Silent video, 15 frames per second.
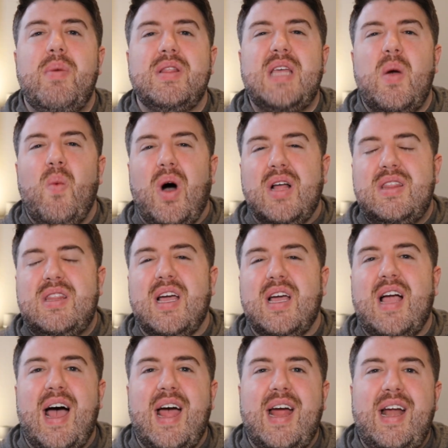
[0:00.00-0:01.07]
but they want the
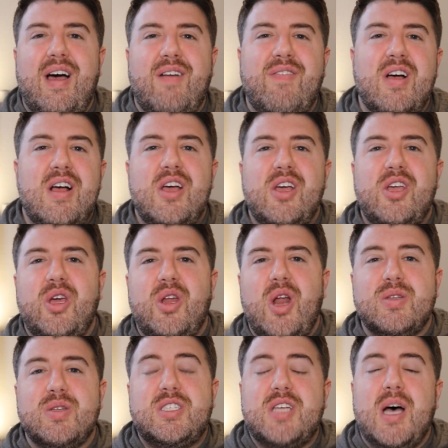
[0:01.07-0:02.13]
kind of
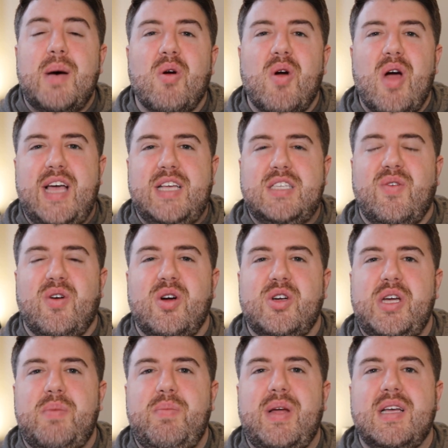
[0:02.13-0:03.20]
summarized
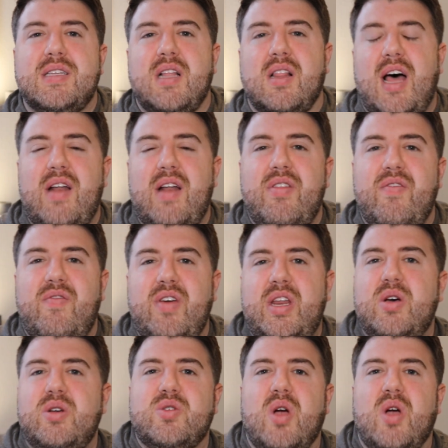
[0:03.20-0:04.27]
version because a lot of the
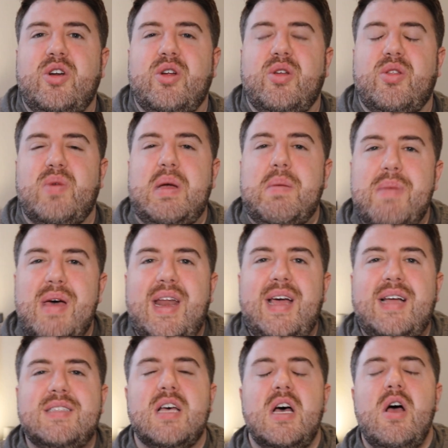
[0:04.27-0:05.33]
videos are under 3
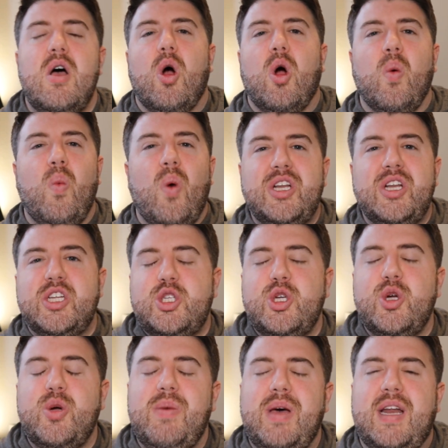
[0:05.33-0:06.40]
minutes or 1 to
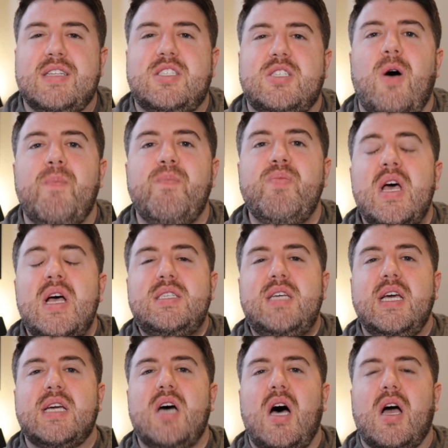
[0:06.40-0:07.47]
2 minutes. So
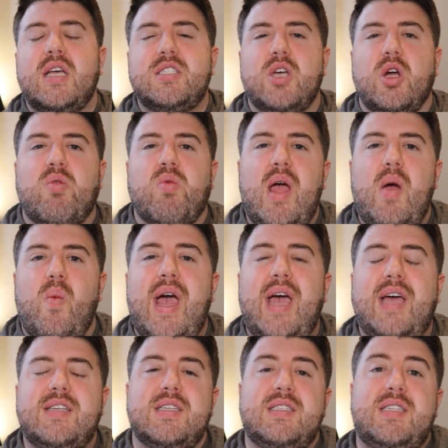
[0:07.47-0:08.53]
TikTok is a great way
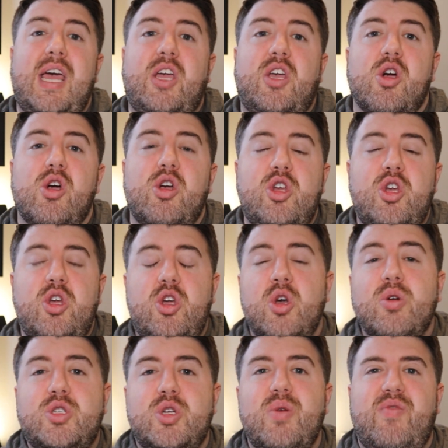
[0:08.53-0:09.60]
to take your
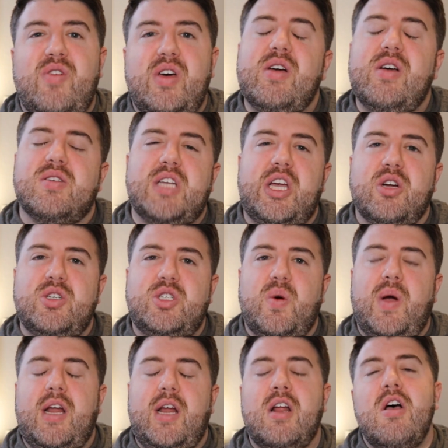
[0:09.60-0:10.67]
YouTube videos that you're
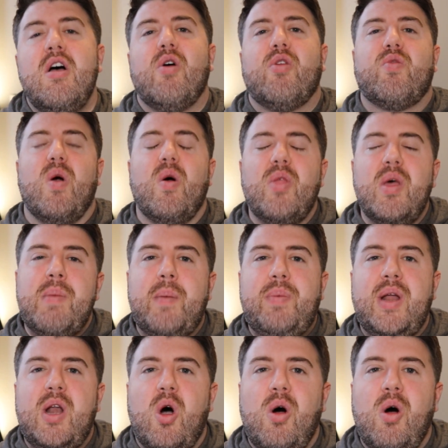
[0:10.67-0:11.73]
doing, throw them up
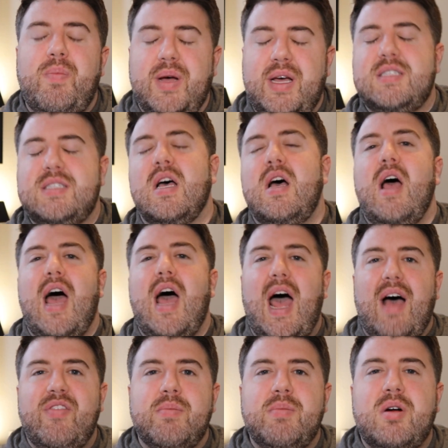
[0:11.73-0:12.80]
in Opus,
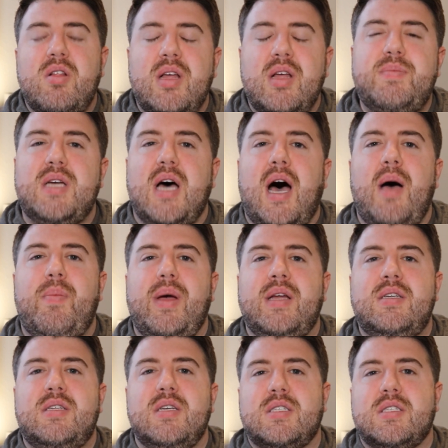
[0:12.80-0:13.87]
have them clipped up
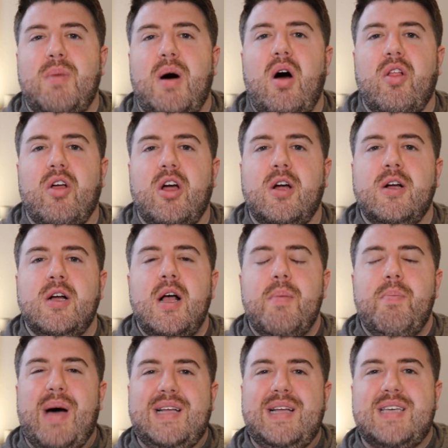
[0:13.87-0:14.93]
into smaller
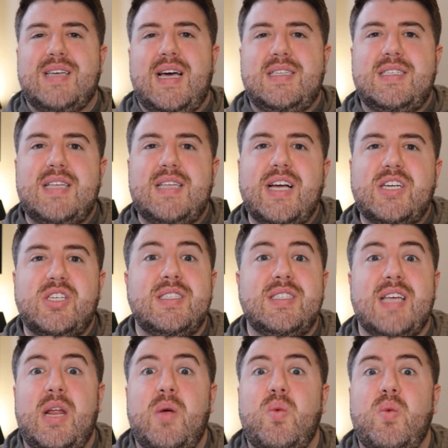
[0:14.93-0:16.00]
bite-sized sections,
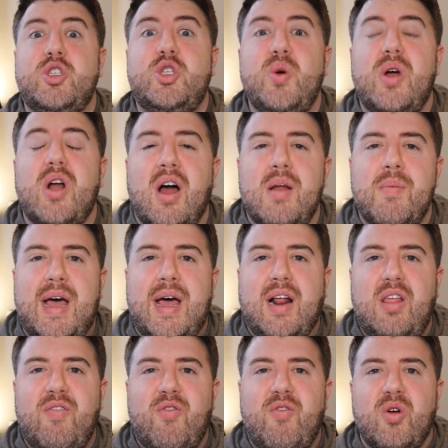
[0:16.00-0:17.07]
and it will do it
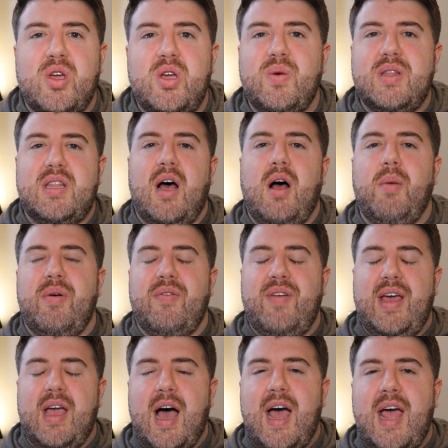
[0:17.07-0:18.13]
automatically for you with the help of
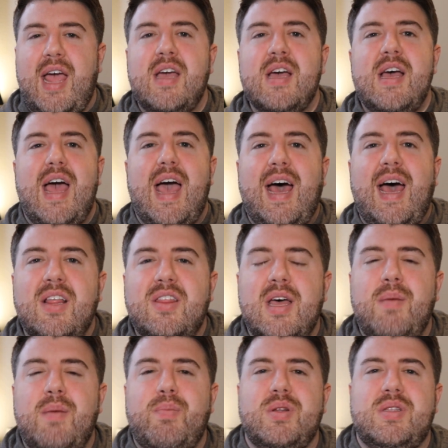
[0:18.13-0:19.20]
AI. Edit
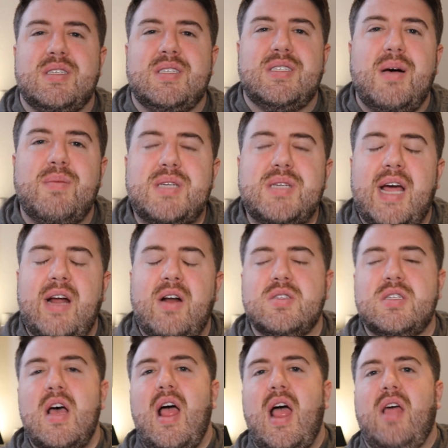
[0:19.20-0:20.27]
them, put the
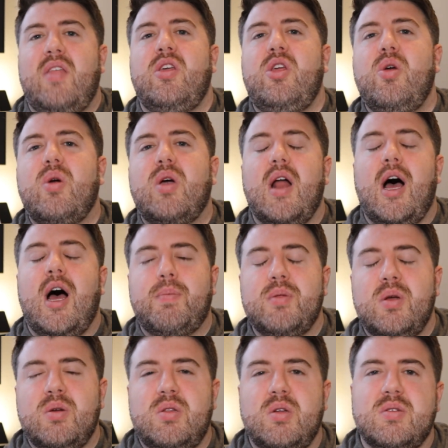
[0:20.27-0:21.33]
subtitles, and then you could
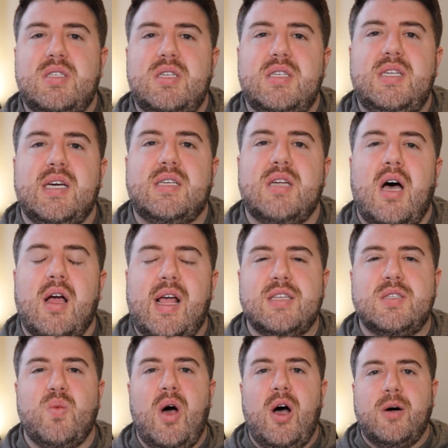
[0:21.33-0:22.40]
upload those to TikTok
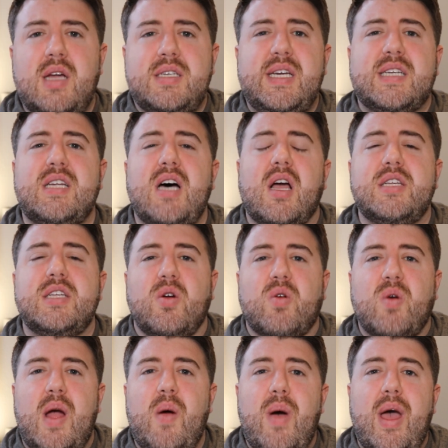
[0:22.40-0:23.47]
as well. TikTok is a
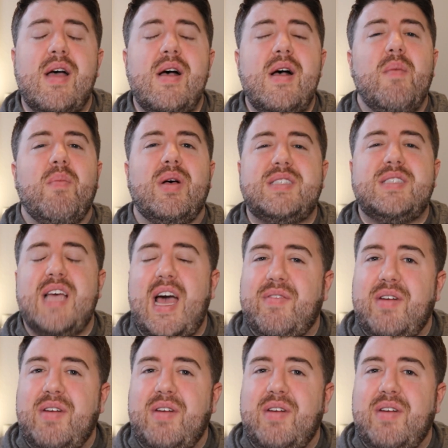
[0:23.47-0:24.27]
great way. Plus they have